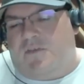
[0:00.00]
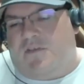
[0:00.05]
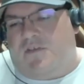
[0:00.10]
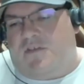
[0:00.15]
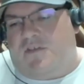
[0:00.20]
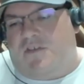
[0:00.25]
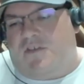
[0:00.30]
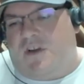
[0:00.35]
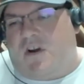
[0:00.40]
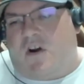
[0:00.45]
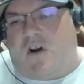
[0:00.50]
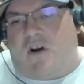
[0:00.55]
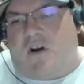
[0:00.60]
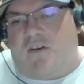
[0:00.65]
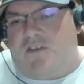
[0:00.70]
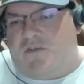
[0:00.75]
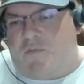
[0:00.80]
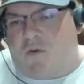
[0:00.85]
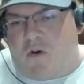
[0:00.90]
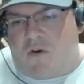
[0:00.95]
cigar
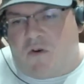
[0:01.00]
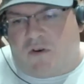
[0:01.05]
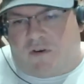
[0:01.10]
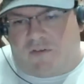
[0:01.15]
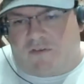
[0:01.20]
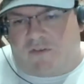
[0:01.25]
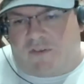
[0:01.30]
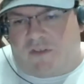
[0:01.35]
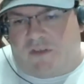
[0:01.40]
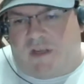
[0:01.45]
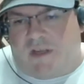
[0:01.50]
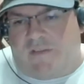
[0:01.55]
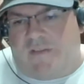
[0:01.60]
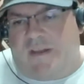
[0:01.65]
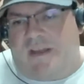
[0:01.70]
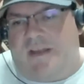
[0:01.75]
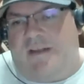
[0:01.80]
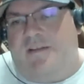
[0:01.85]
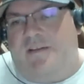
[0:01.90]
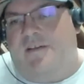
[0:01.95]
smokers. And
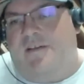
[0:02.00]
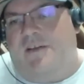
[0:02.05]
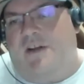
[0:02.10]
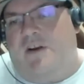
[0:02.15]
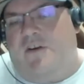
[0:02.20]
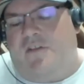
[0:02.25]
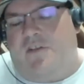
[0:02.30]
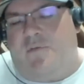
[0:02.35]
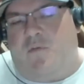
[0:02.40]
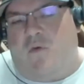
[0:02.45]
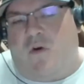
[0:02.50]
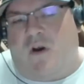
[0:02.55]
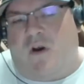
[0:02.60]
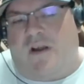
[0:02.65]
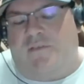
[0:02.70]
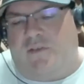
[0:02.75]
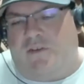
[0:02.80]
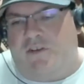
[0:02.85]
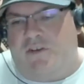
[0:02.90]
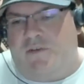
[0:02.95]
then, you know, the more
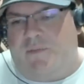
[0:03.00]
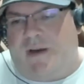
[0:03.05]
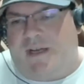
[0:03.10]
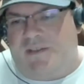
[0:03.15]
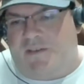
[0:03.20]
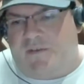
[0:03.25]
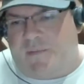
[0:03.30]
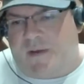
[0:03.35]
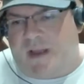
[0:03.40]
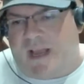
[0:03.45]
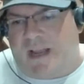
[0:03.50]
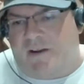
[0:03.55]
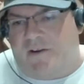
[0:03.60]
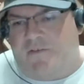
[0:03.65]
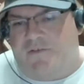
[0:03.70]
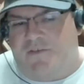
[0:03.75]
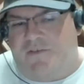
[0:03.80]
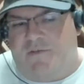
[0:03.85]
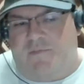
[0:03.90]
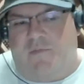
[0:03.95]
I've learned about tobacco,
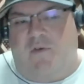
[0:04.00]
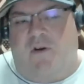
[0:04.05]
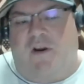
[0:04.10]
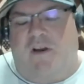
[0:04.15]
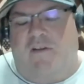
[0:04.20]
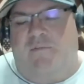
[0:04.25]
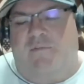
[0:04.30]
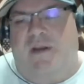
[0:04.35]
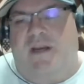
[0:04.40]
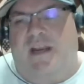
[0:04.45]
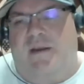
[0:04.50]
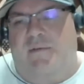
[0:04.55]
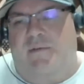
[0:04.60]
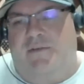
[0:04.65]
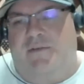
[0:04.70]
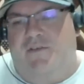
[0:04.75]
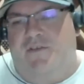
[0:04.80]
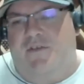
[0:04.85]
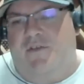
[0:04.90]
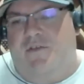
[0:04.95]
the more I've been
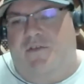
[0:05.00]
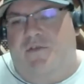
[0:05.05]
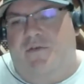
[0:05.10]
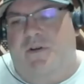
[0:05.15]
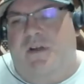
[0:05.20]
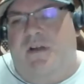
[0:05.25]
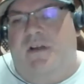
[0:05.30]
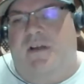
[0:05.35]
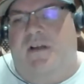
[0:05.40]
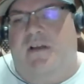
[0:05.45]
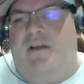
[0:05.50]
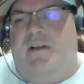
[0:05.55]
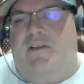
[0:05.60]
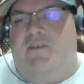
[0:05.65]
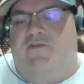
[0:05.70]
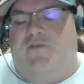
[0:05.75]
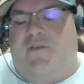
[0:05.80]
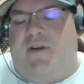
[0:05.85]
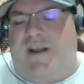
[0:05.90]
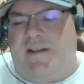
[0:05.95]
able to
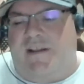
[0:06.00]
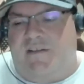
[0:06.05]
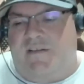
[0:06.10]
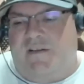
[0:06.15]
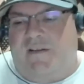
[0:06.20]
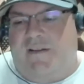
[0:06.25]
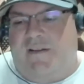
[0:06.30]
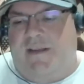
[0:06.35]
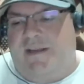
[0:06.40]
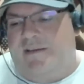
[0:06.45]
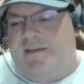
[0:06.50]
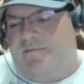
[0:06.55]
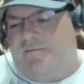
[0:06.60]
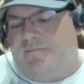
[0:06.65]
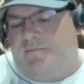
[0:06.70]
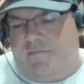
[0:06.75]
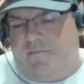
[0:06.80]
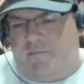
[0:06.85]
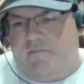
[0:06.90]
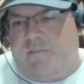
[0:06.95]

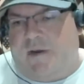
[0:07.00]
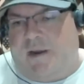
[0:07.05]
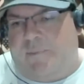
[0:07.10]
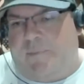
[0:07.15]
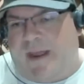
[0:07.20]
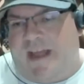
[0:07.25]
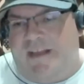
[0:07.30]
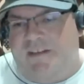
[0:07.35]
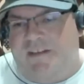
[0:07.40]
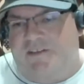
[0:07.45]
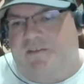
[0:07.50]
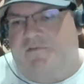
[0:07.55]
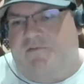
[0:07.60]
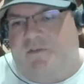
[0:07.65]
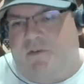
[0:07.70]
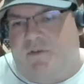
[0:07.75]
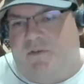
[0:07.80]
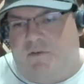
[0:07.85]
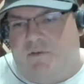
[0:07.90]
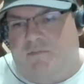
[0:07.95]
translate my passion
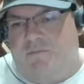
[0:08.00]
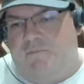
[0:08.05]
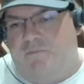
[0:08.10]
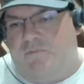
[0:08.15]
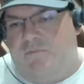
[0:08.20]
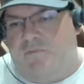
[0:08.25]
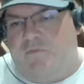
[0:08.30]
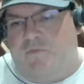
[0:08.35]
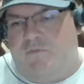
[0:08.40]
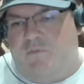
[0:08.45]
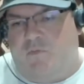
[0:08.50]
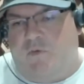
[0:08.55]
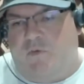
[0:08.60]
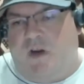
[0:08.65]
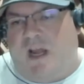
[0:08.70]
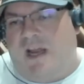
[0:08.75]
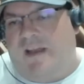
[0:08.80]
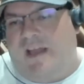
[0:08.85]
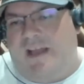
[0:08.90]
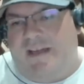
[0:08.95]
for
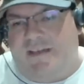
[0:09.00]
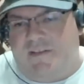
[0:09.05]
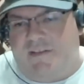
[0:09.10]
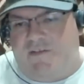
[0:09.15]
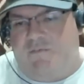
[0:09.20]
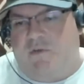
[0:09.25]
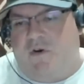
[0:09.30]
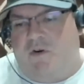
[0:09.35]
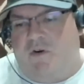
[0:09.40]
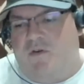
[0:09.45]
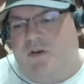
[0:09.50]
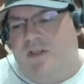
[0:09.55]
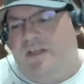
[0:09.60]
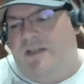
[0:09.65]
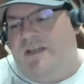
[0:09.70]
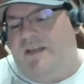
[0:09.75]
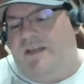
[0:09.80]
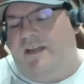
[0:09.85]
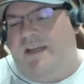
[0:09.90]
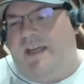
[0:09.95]
what I like to smoke
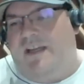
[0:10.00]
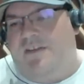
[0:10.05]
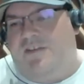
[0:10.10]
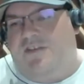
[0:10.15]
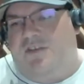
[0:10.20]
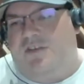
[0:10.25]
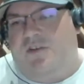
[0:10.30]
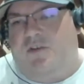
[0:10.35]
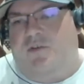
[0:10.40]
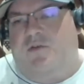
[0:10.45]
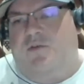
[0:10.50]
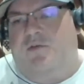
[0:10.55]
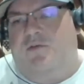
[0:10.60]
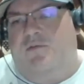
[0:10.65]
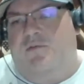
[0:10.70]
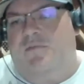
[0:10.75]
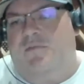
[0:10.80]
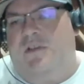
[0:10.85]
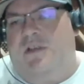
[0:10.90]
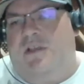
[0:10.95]

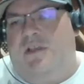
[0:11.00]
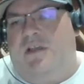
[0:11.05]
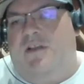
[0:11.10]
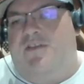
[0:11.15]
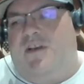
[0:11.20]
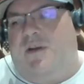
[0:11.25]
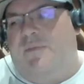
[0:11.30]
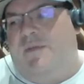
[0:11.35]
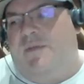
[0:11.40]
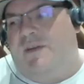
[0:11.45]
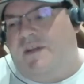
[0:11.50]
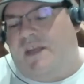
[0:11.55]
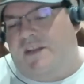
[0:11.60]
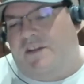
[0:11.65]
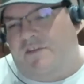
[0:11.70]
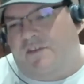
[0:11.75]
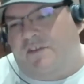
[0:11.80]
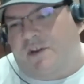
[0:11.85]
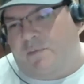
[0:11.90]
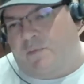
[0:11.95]
into something that
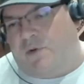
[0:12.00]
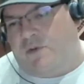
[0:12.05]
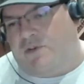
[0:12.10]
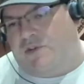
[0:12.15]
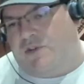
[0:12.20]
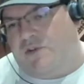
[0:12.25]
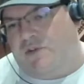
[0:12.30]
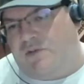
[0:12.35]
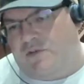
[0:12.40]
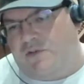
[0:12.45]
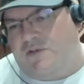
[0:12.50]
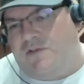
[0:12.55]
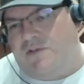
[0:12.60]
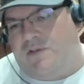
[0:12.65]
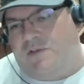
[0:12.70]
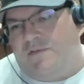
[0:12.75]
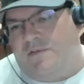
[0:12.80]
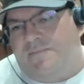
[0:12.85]
you can produce